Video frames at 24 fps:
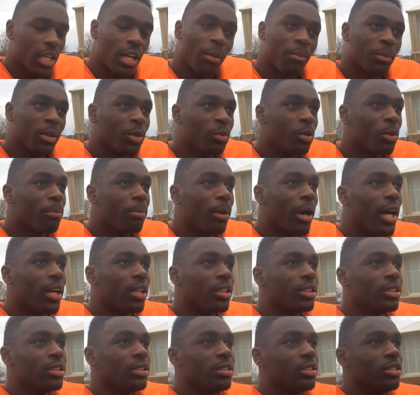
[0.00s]
I mean, we're
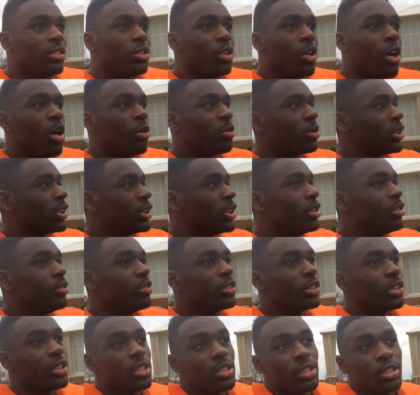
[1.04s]
battling. You know, our
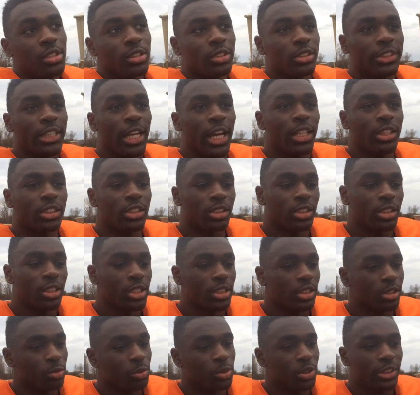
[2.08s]
receivers are challenging
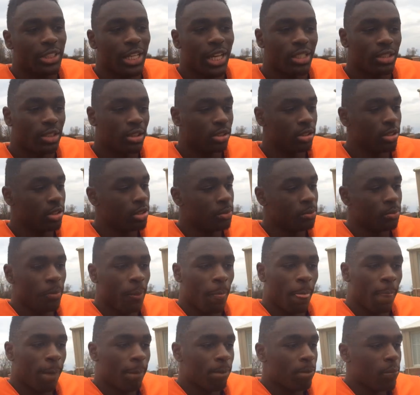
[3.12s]
us, and we're challenging them.
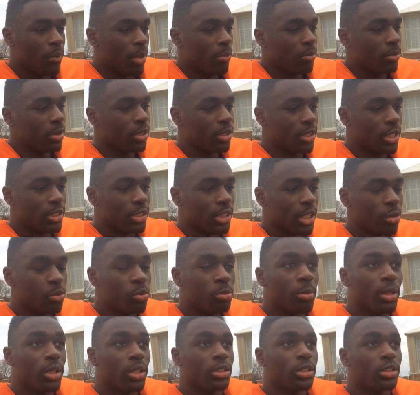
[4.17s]
I mean, that's how we
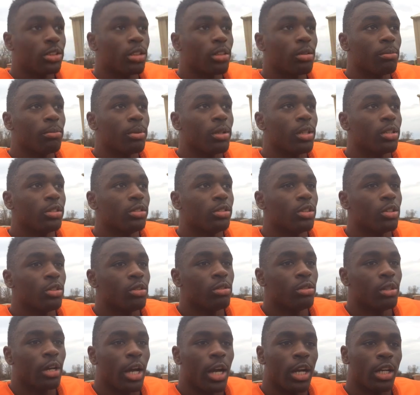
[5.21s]
make each other better, you
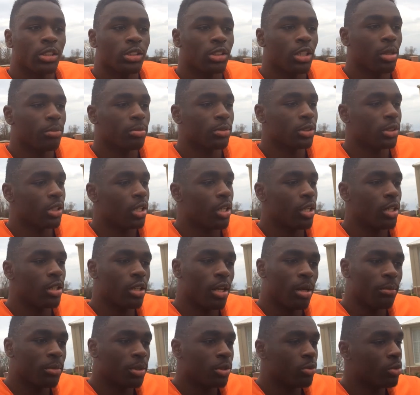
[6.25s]
know. Iron sharpens
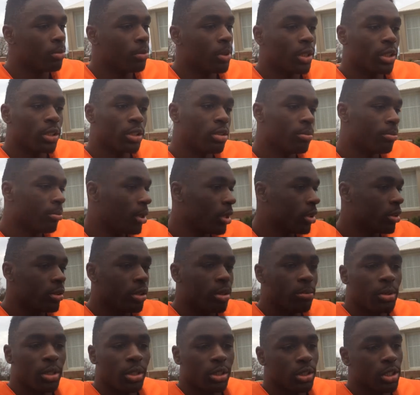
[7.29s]
iron. I mean, we're making them better, and
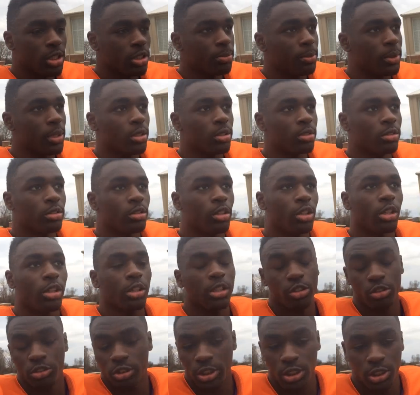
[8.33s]
they're making us better. You know, they're
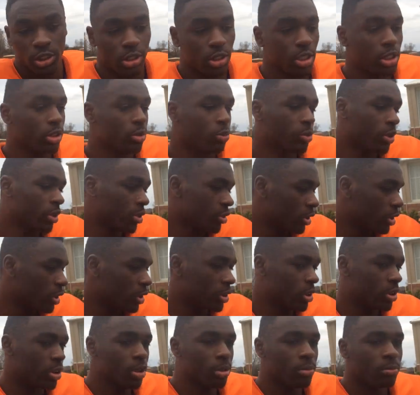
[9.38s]
critiquing us, and we're
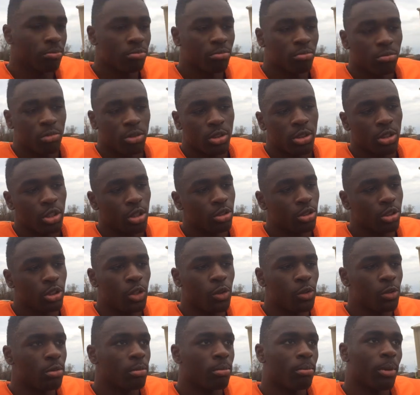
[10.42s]
critiquing them. You know,
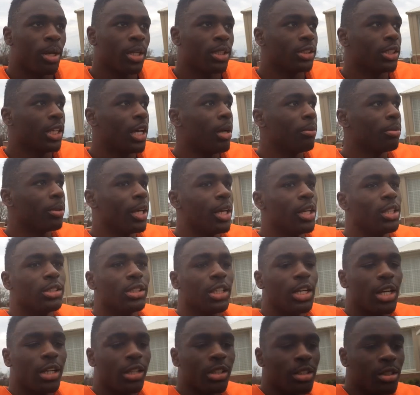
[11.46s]
so by the time game
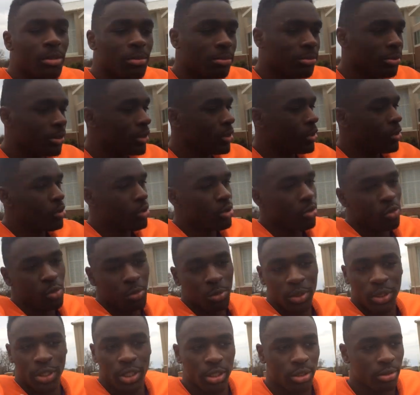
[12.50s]
time comes, when
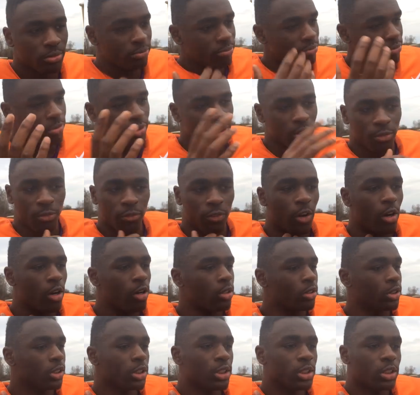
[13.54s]
we get to the
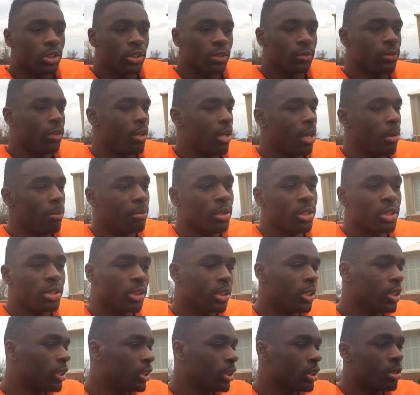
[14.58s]
fall season, I mean,
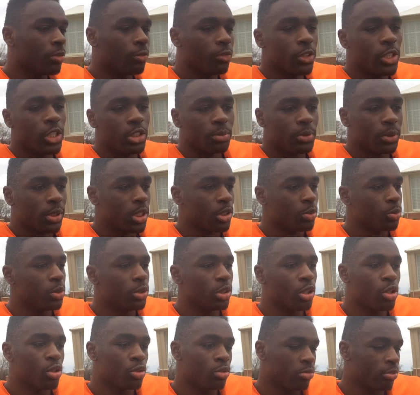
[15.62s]
it's easier for us because we
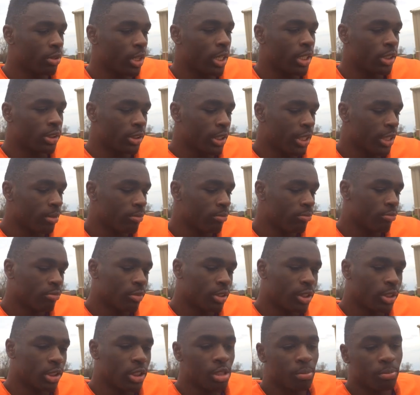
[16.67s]
know things that
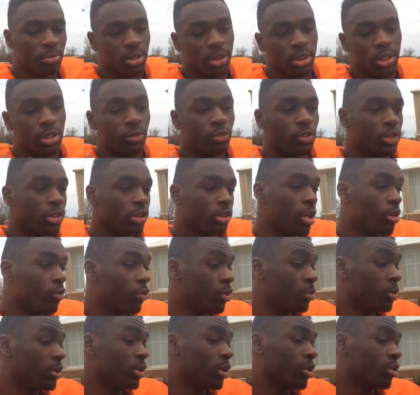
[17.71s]
can tip the defense off,
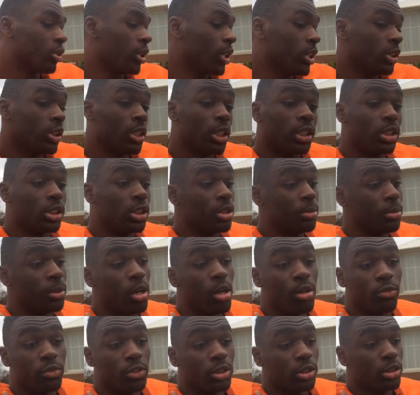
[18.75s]
or we know things that can tip the
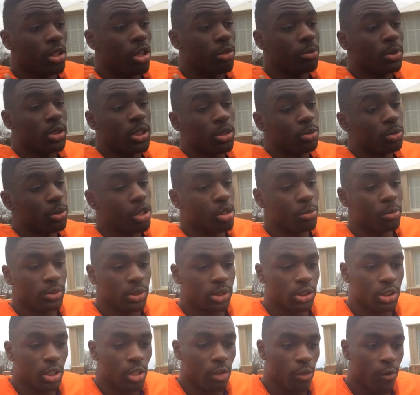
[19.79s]
offense off because we're helping
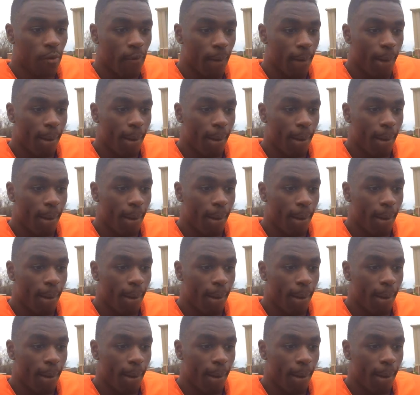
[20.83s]
each other.